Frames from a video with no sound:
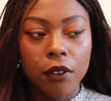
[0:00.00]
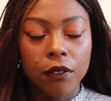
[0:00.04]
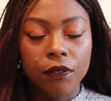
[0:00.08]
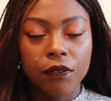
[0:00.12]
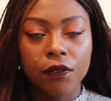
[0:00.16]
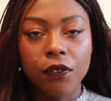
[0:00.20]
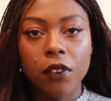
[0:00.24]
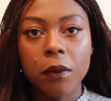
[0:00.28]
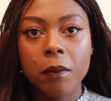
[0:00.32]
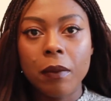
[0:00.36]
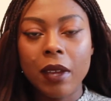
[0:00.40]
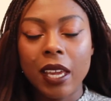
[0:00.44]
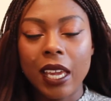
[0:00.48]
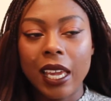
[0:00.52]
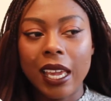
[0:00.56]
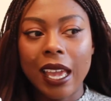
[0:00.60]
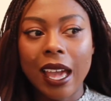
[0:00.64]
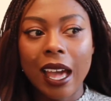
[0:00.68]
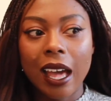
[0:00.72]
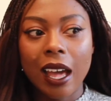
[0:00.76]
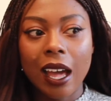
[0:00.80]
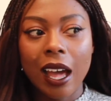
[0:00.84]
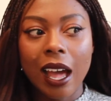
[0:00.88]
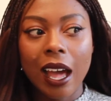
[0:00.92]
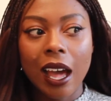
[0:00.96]
for me,
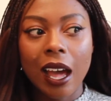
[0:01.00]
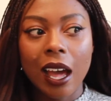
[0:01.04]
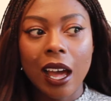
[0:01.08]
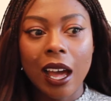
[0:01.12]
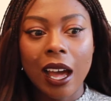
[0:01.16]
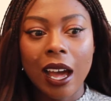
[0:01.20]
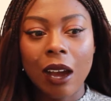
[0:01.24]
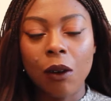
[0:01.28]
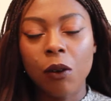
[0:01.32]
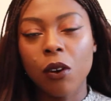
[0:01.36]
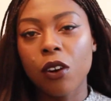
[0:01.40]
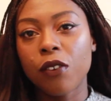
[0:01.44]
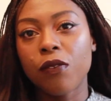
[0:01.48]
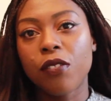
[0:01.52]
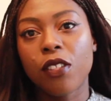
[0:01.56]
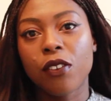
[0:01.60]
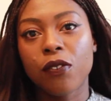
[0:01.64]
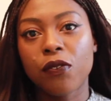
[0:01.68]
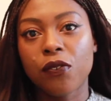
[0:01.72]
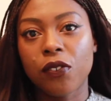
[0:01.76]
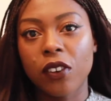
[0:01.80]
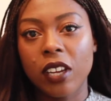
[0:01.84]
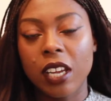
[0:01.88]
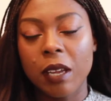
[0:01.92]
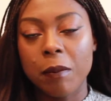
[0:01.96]
out of the
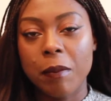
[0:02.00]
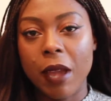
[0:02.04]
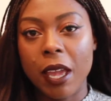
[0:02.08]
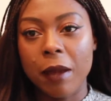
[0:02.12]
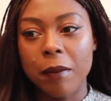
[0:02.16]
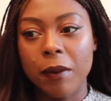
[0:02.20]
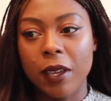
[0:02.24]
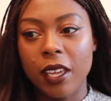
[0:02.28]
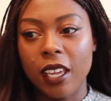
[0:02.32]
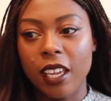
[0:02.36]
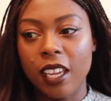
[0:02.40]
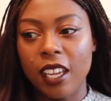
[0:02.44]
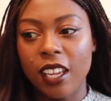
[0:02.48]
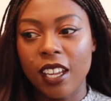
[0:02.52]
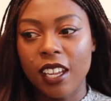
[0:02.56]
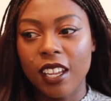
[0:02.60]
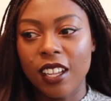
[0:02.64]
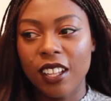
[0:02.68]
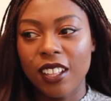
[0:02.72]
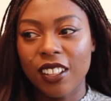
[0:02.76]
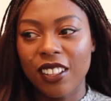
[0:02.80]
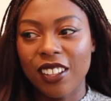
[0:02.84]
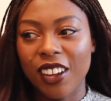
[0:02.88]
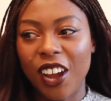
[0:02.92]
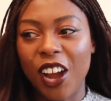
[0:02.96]
3,
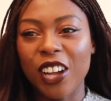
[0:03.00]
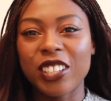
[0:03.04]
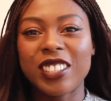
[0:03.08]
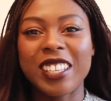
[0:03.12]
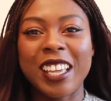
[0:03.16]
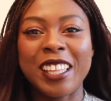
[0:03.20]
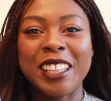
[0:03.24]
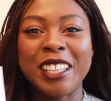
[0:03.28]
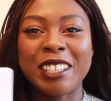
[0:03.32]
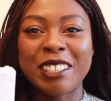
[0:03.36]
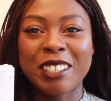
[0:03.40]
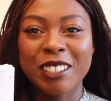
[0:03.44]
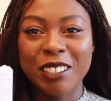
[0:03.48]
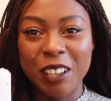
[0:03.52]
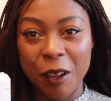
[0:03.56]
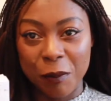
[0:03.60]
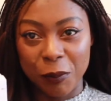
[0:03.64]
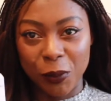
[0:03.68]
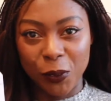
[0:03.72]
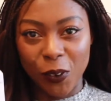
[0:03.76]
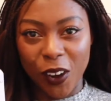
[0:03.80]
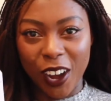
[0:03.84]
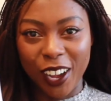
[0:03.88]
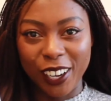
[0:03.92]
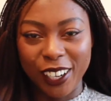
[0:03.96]
maybe I'd say this is
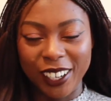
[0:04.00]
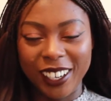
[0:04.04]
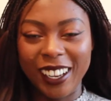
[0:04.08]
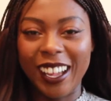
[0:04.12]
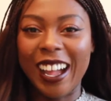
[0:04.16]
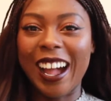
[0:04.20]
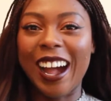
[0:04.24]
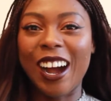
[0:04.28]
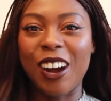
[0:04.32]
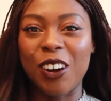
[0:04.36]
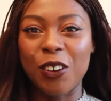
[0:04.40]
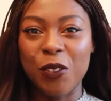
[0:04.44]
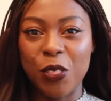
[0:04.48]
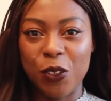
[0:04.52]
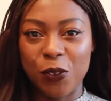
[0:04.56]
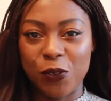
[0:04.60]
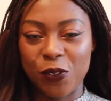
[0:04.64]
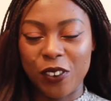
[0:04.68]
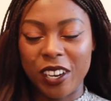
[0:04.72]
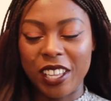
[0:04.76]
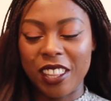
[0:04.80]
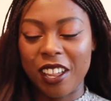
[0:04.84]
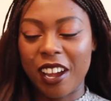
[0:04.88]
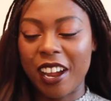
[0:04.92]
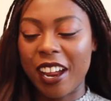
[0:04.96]
number 1 out of the
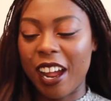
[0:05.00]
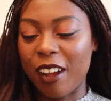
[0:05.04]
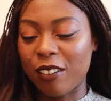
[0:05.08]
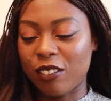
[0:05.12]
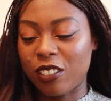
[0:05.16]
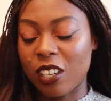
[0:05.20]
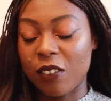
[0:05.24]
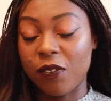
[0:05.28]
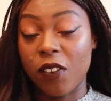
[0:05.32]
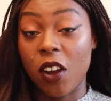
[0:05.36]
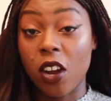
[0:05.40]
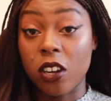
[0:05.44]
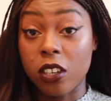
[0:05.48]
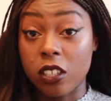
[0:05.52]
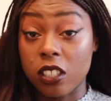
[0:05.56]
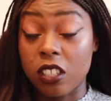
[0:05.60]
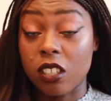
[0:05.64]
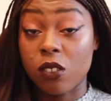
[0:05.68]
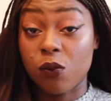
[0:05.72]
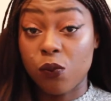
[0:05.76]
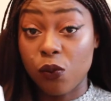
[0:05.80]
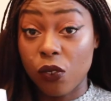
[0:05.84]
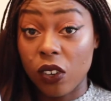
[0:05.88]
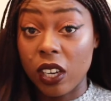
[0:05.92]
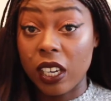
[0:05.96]
3 that I have so far, because
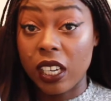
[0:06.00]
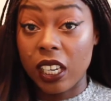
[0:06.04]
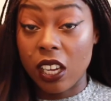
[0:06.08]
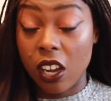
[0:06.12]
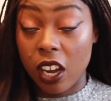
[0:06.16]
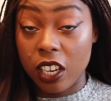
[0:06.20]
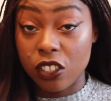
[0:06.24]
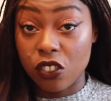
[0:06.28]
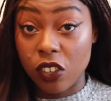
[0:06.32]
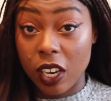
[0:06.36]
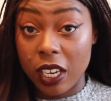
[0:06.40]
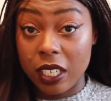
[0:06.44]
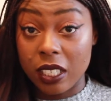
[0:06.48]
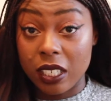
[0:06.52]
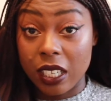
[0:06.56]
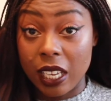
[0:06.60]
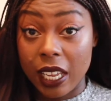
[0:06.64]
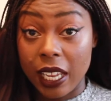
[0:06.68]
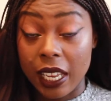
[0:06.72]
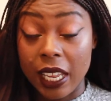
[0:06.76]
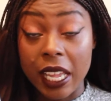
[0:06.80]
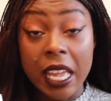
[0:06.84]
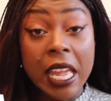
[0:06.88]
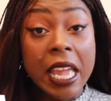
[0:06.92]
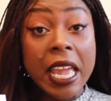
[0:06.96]
it's really
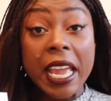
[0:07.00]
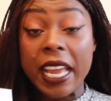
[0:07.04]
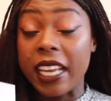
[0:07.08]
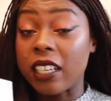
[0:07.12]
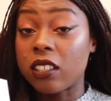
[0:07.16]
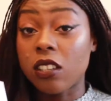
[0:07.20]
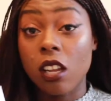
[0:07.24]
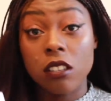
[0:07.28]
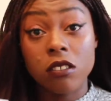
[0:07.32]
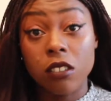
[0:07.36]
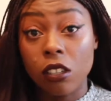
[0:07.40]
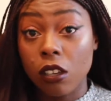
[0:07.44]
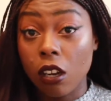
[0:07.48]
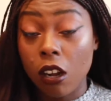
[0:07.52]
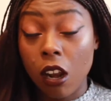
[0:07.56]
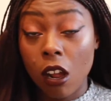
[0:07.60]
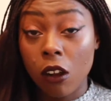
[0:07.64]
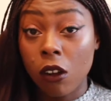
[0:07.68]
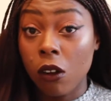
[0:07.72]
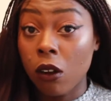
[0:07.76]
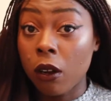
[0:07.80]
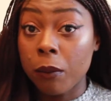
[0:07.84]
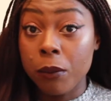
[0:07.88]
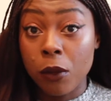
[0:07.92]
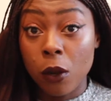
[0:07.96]
hydrating. It doesn't
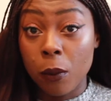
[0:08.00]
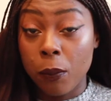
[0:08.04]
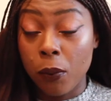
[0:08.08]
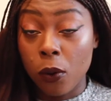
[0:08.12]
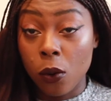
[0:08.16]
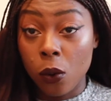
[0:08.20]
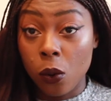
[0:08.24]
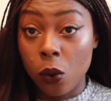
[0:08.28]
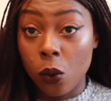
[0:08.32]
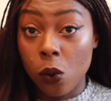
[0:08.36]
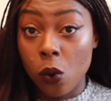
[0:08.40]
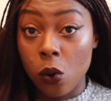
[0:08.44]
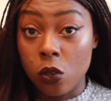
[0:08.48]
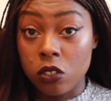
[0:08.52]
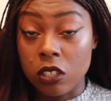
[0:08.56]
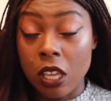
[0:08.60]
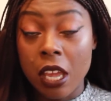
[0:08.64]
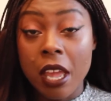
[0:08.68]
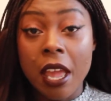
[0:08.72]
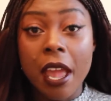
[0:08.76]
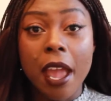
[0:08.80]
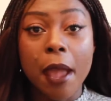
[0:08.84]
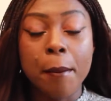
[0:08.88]
clog up your pores.